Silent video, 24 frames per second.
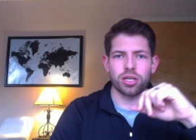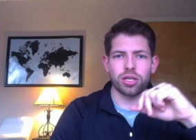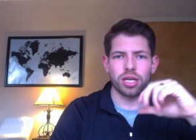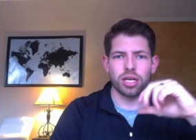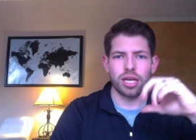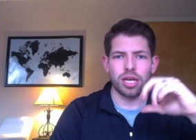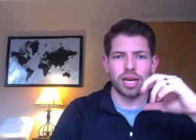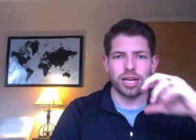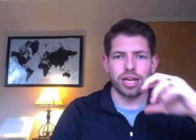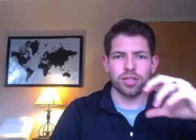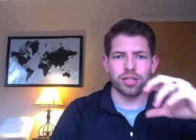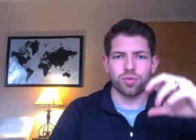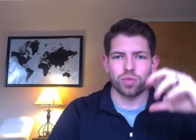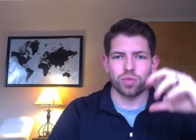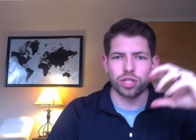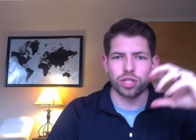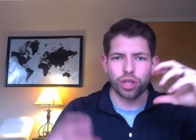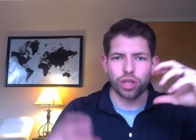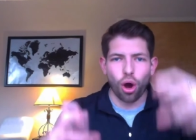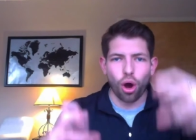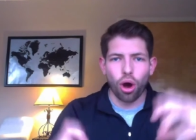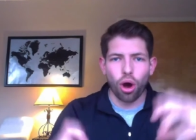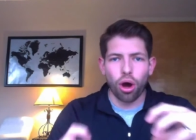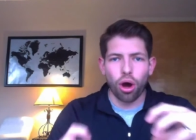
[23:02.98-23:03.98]
as we
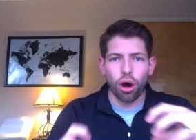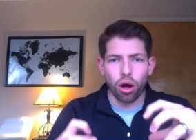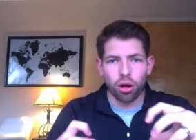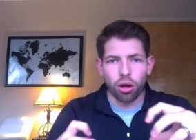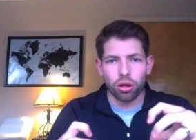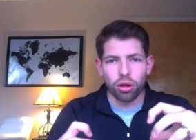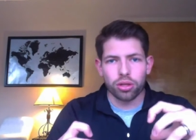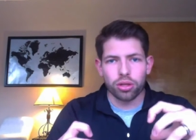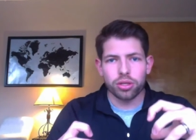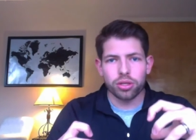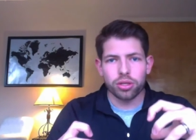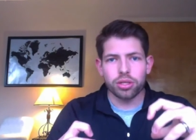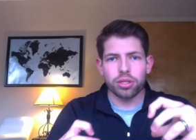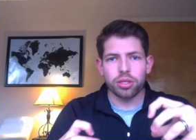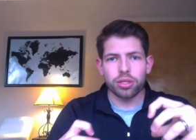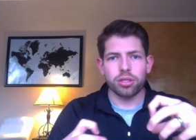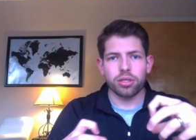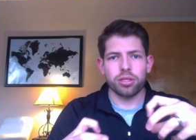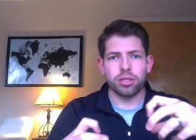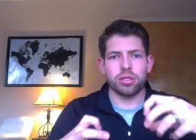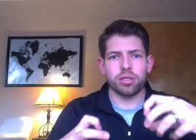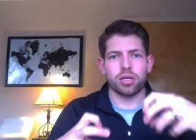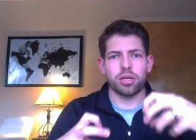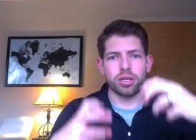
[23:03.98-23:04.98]
all
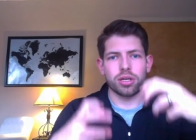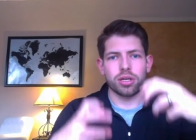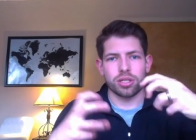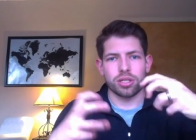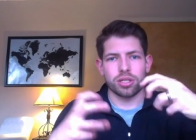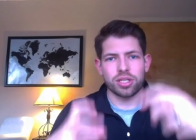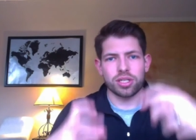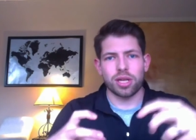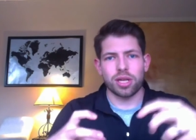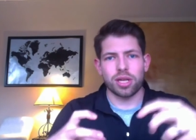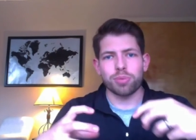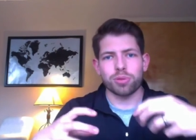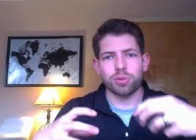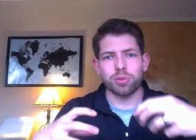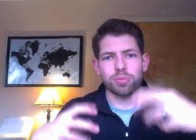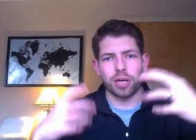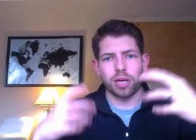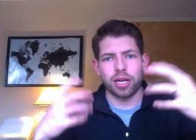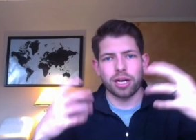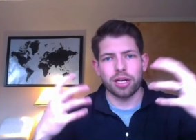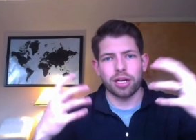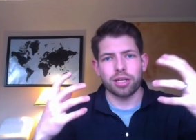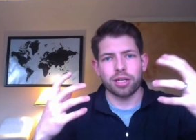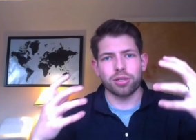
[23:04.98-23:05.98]
are discipled
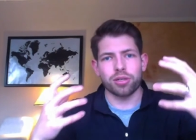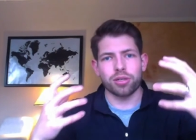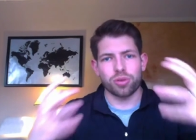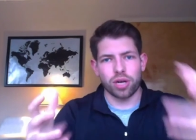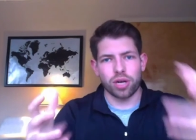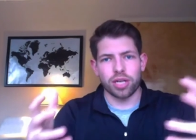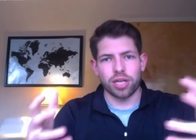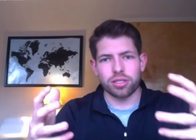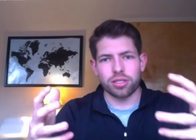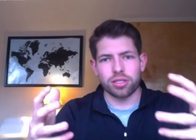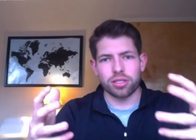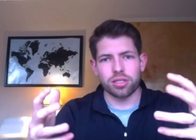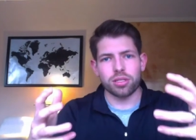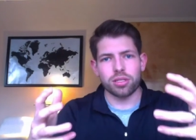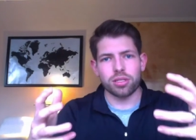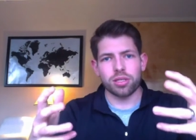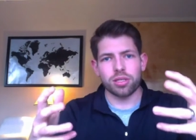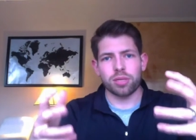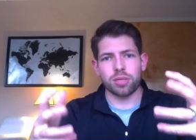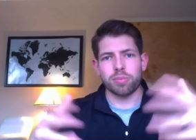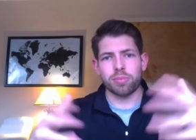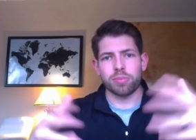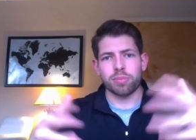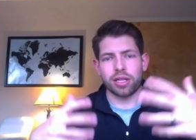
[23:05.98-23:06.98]
by Christ and
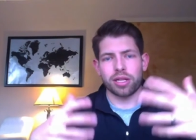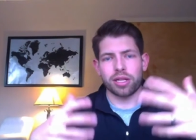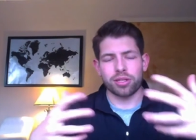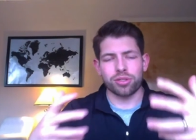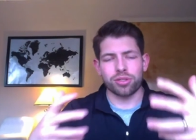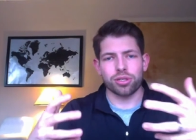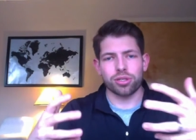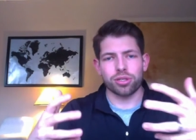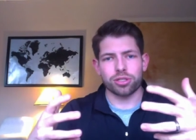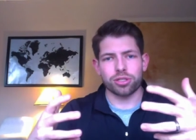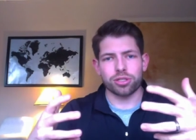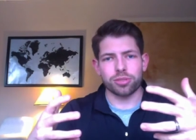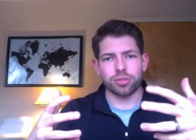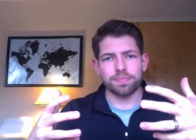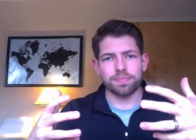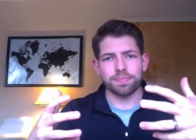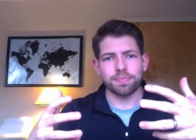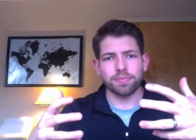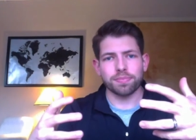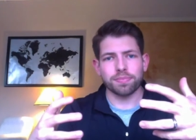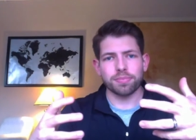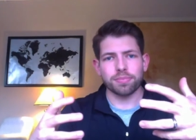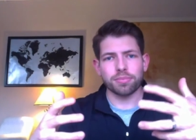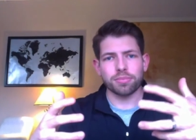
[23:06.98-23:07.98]
by the church.
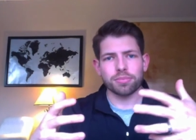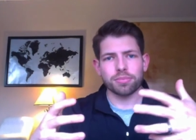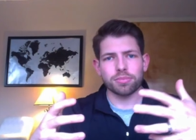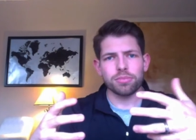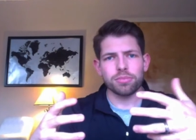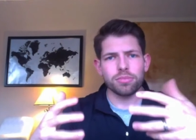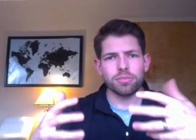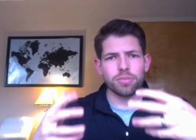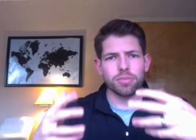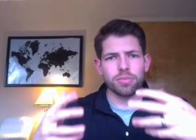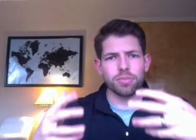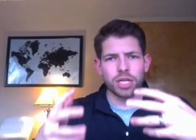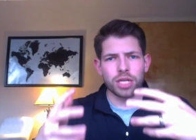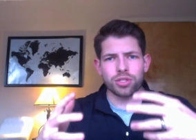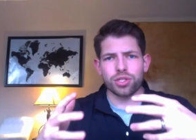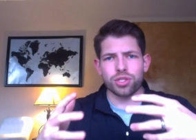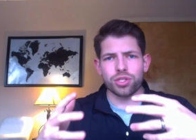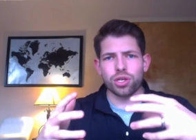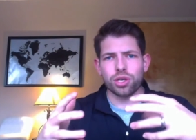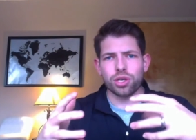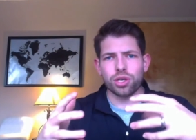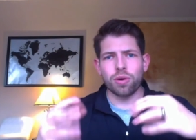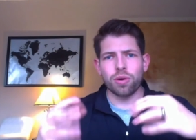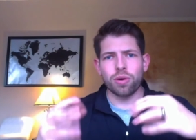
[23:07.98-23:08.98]
And
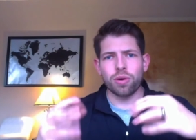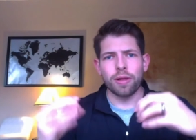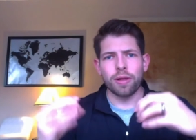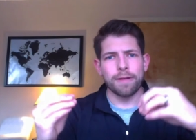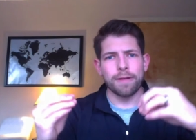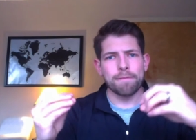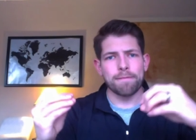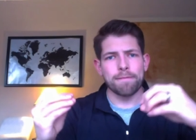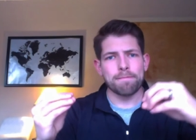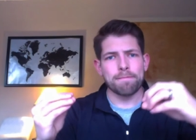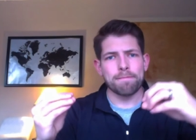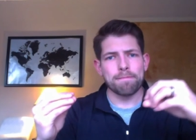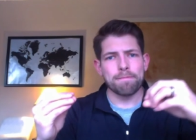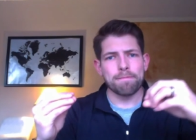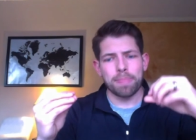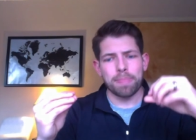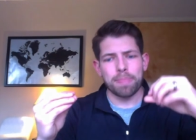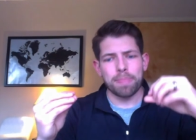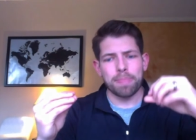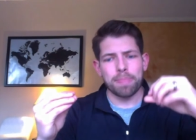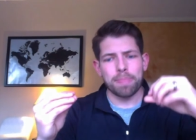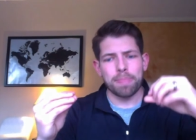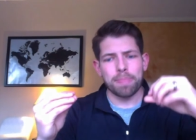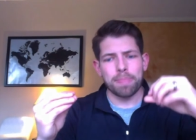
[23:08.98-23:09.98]
so the
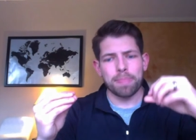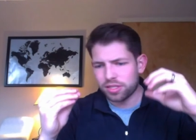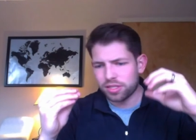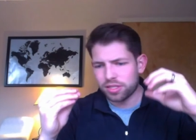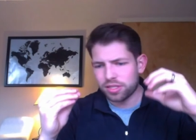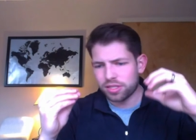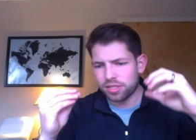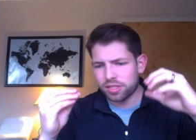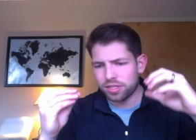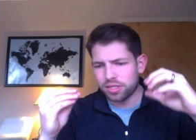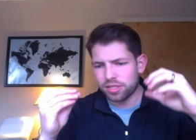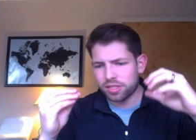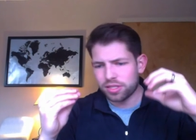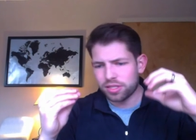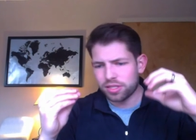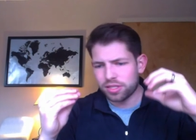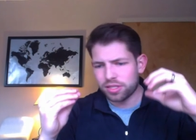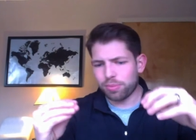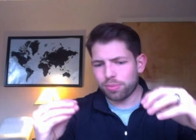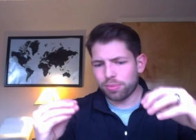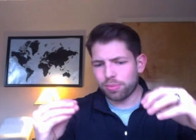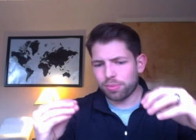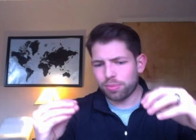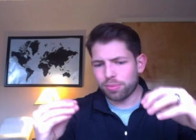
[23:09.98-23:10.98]
Disciples Night,
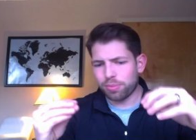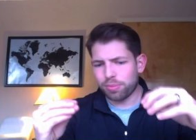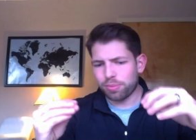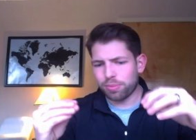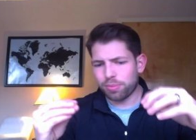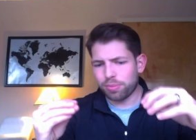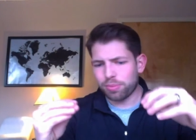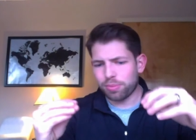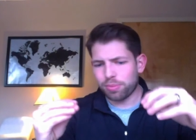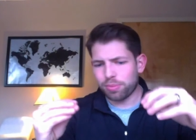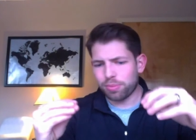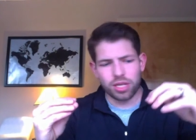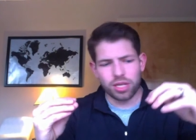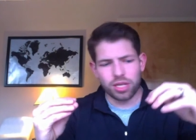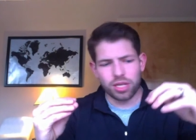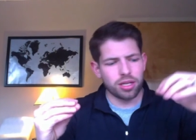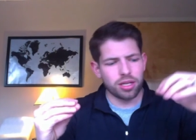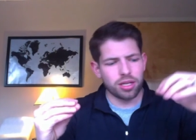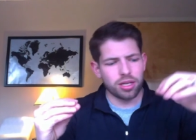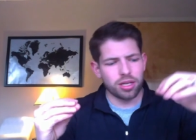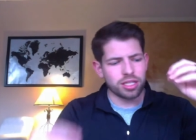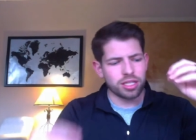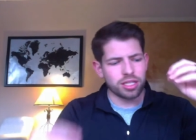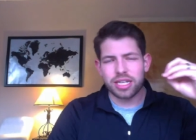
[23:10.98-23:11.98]
let's nail it. Let's
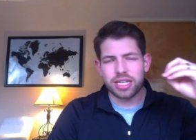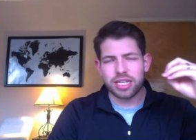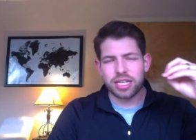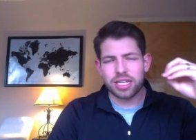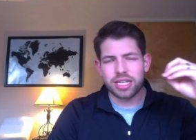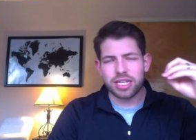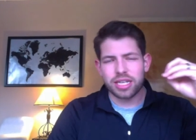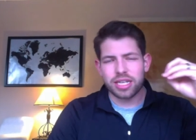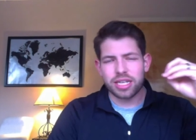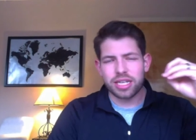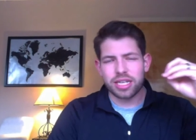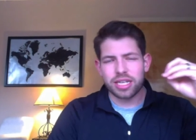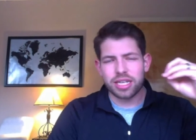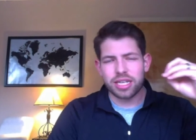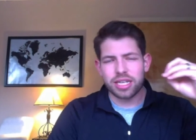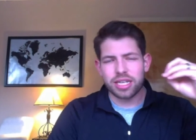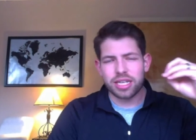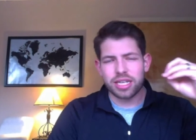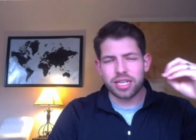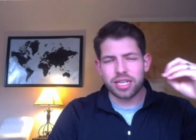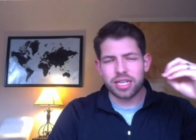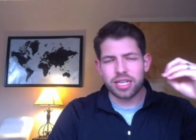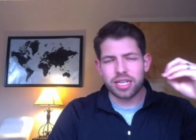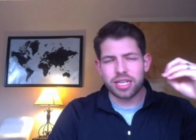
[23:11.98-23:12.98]
take great pride in
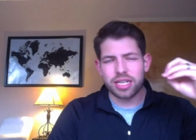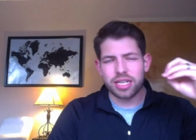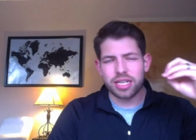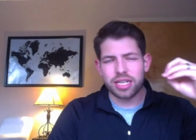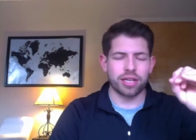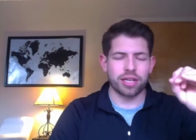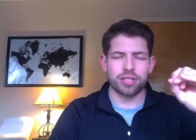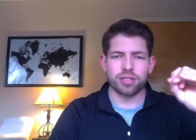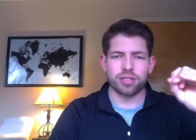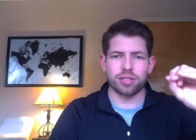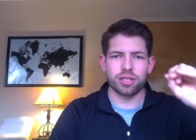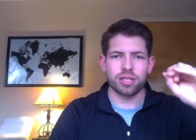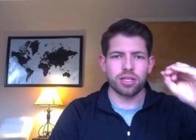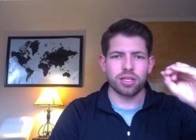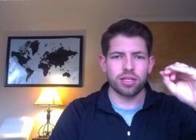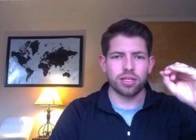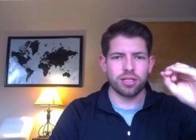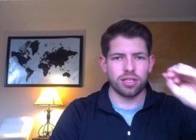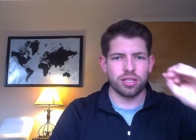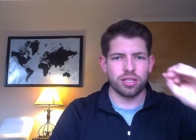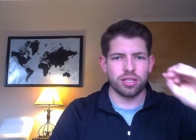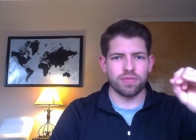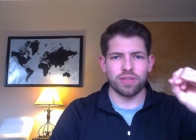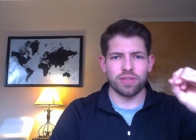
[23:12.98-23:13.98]
having an excellent
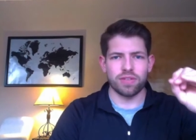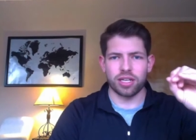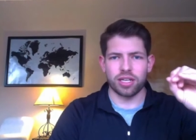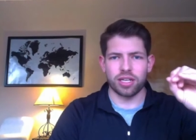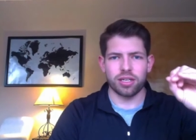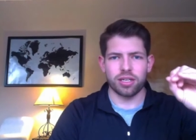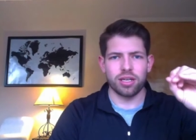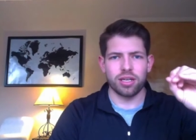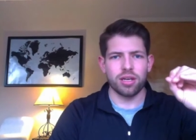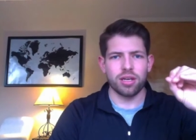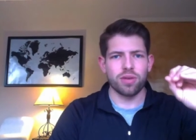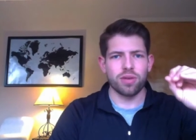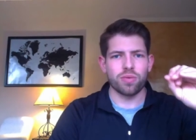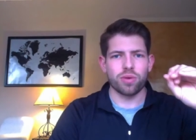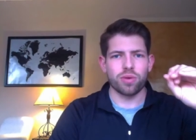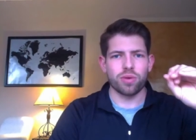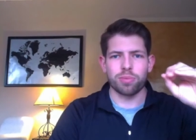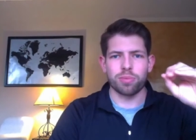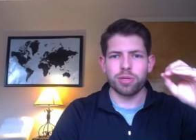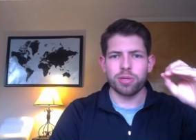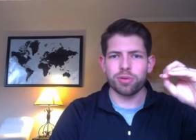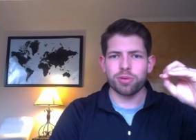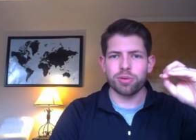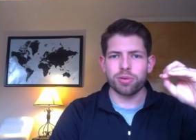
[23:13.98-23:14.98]
evening where
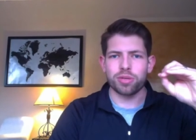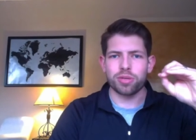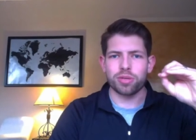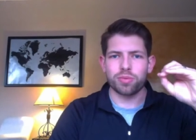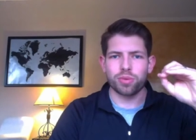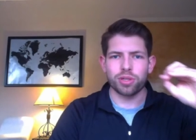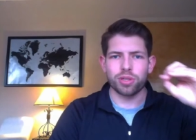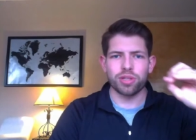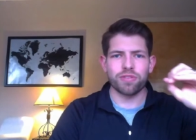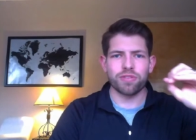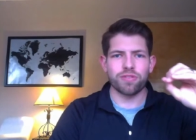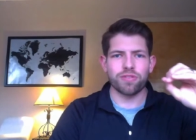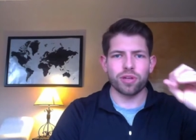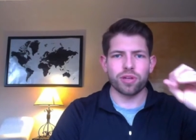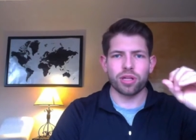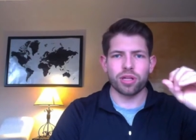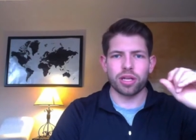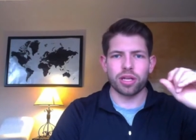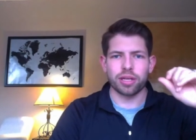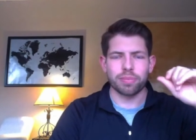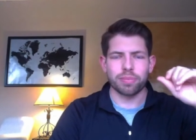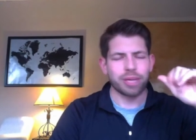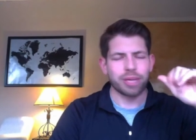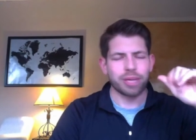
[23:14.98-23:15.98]
people can really feel
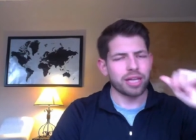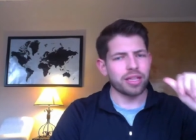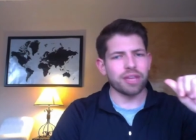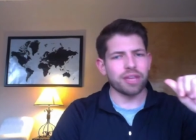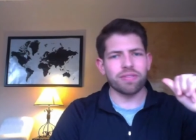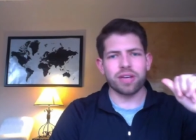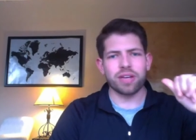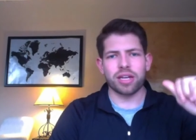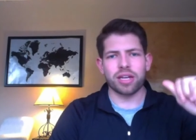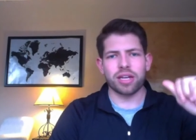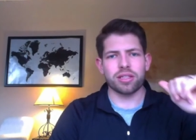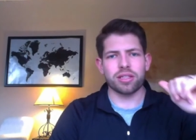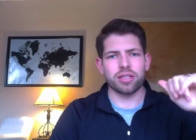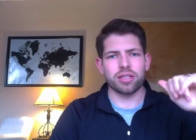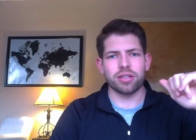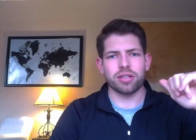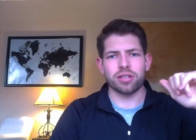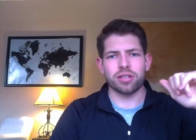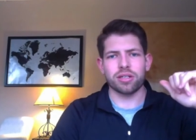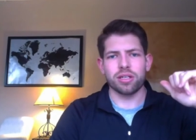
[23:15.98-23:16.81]
like, man, they've got their